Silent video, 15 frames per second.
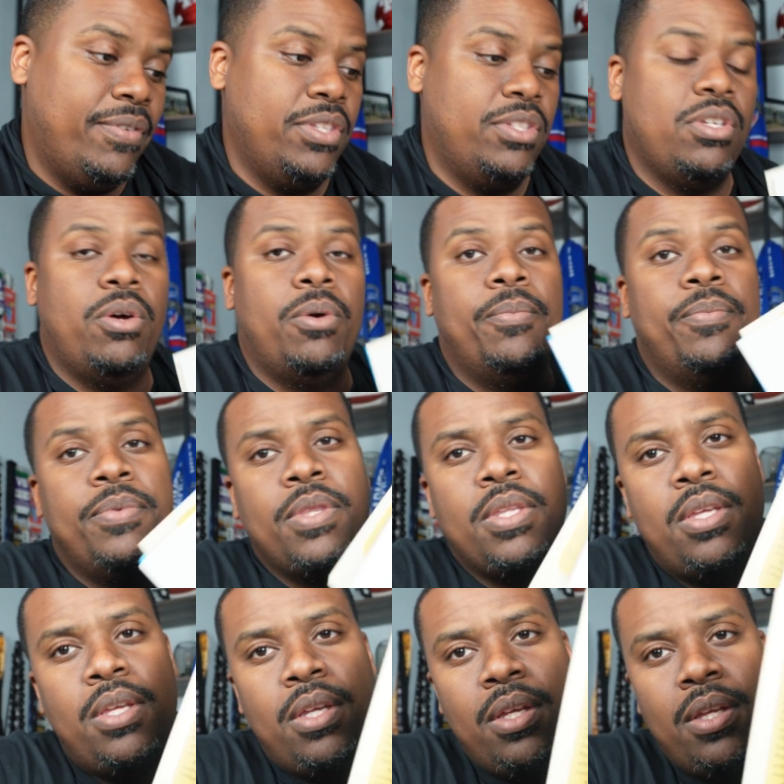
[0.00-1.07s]
And so
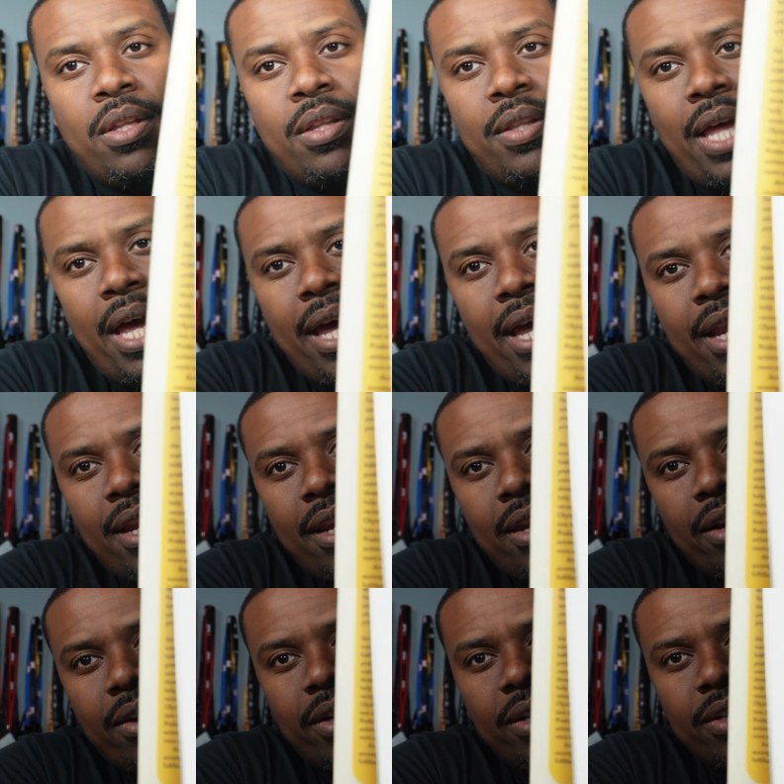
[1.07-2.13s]
there
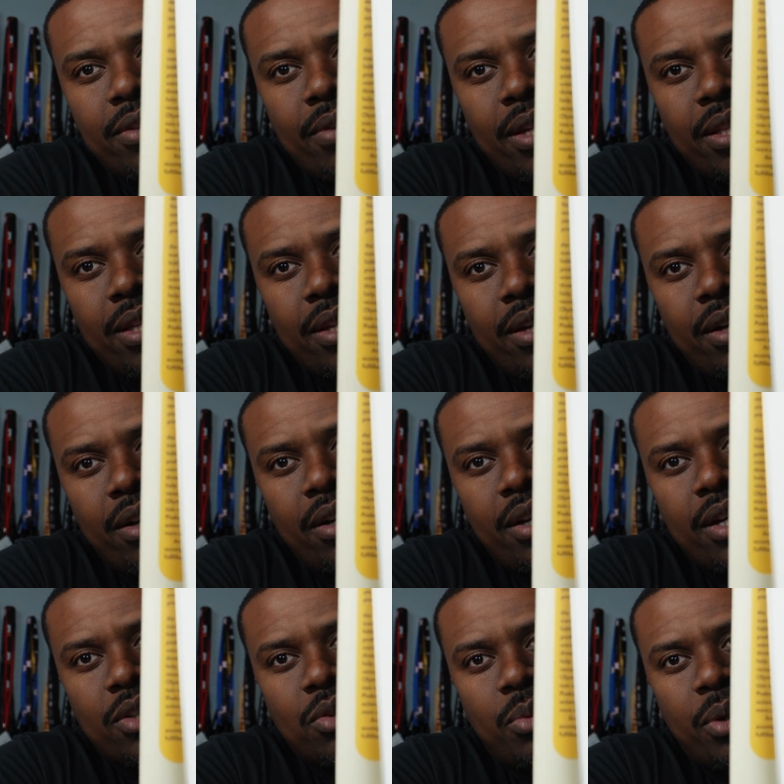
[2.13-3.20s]
it is right there,
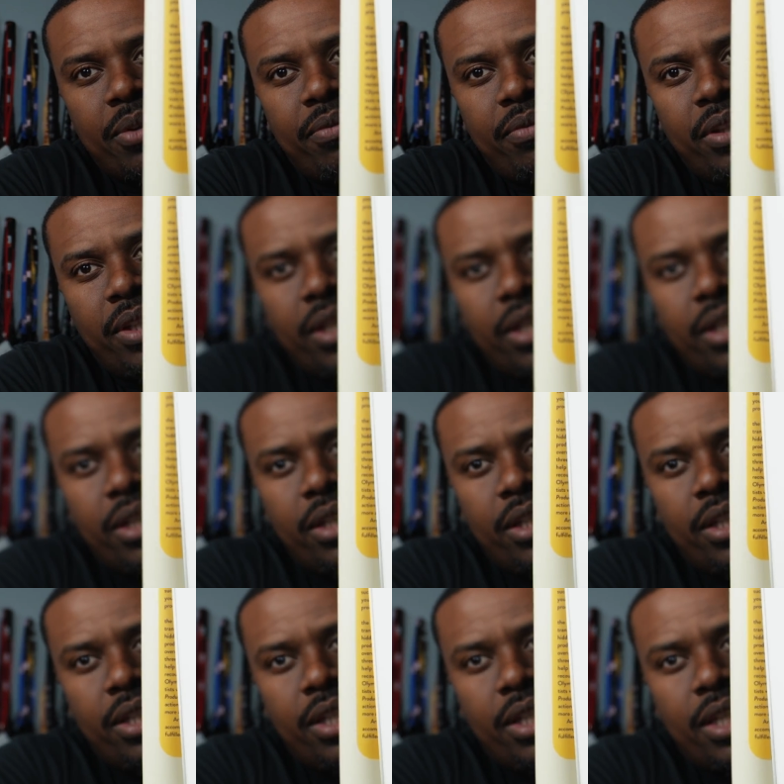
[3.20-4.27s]
is what feeling
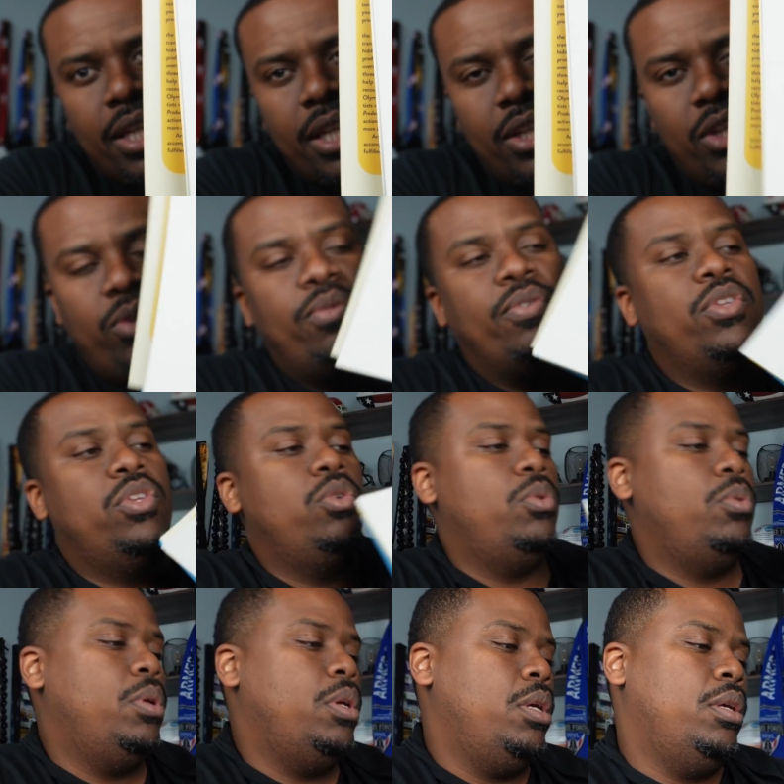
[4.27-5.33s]
good can do for
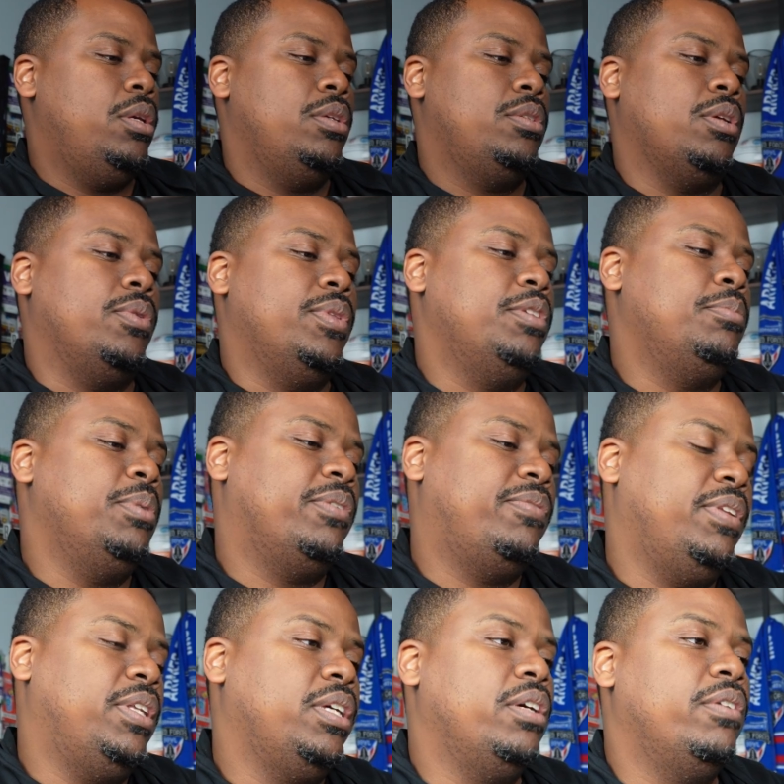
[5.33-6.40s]
you. So this book,
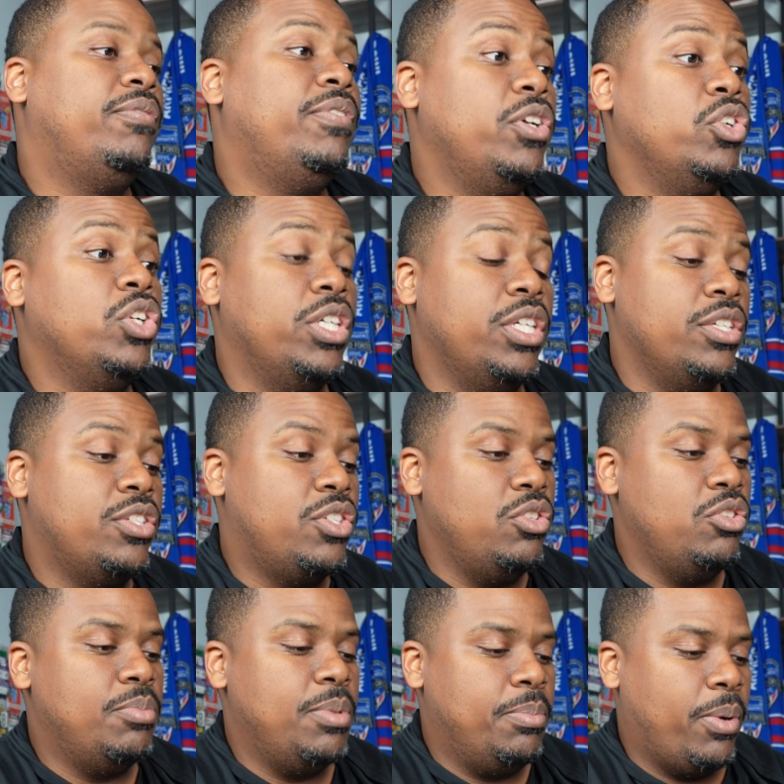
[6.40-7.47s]
Feel
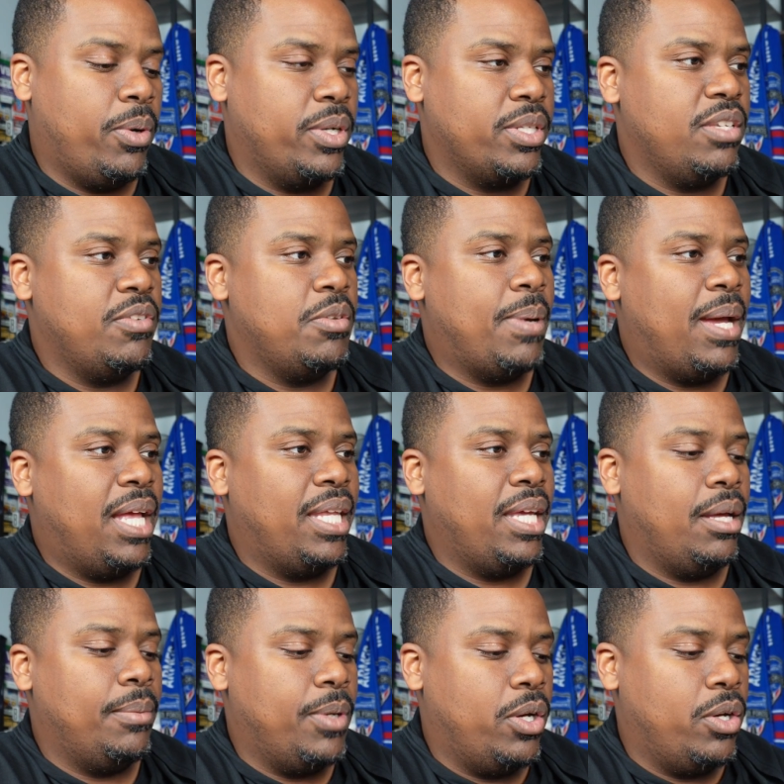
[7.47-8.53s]
Good, Productivity by Ali
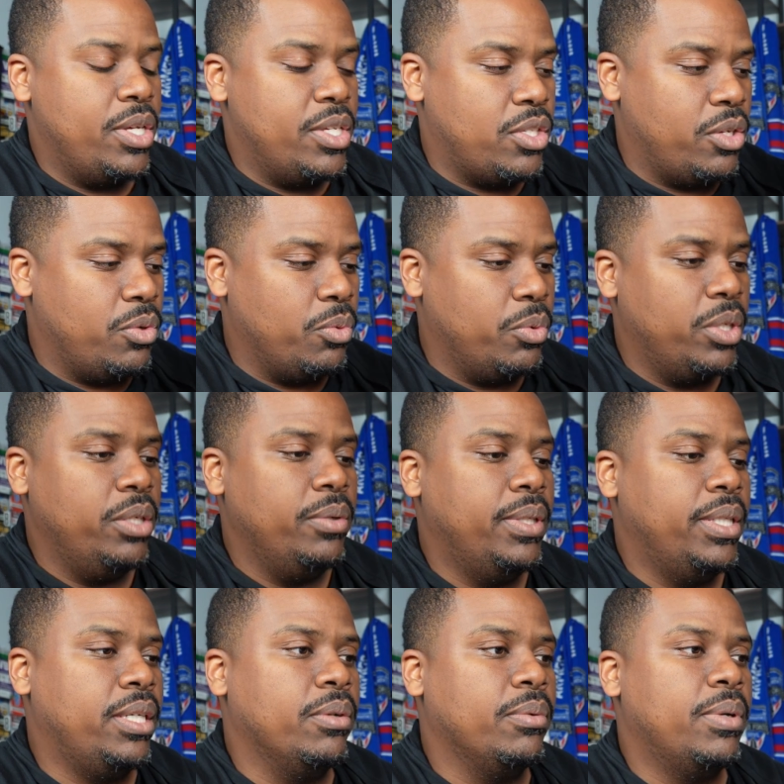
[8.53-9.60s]
Abdaal, is a really,
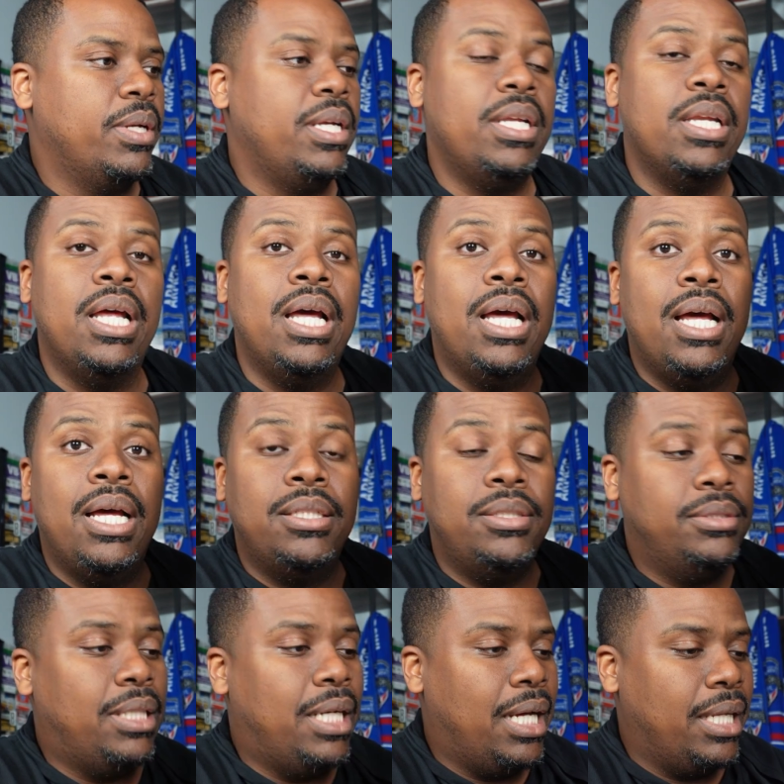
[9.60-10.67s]
really good read.
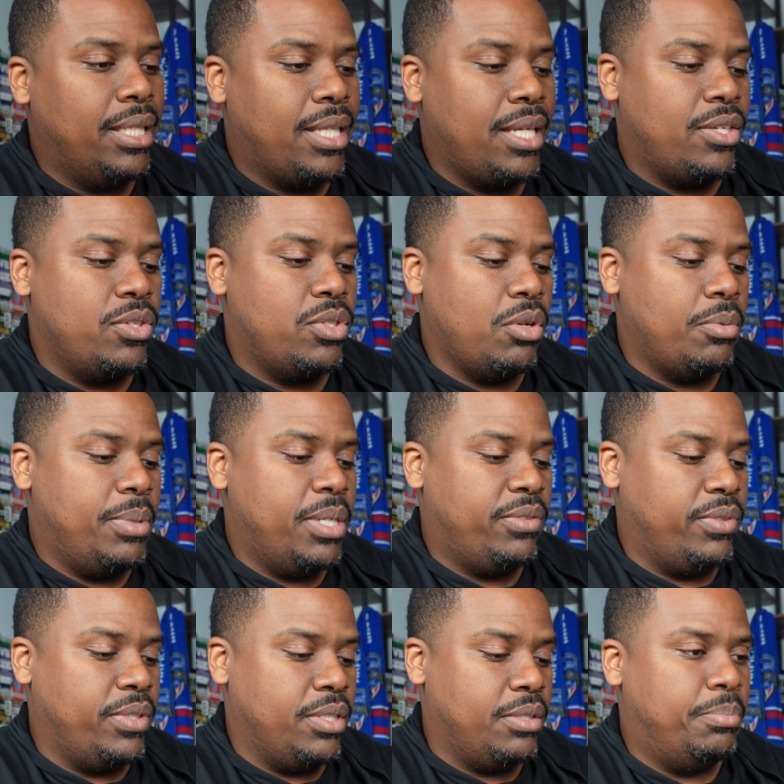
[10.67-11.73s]
Ali, thank you so much
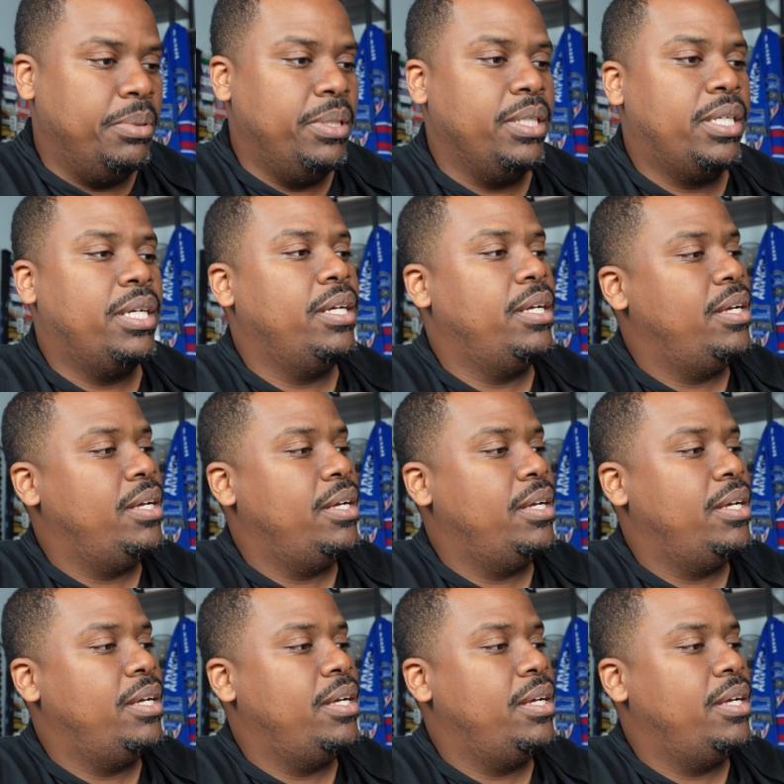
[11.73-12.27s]
for this book.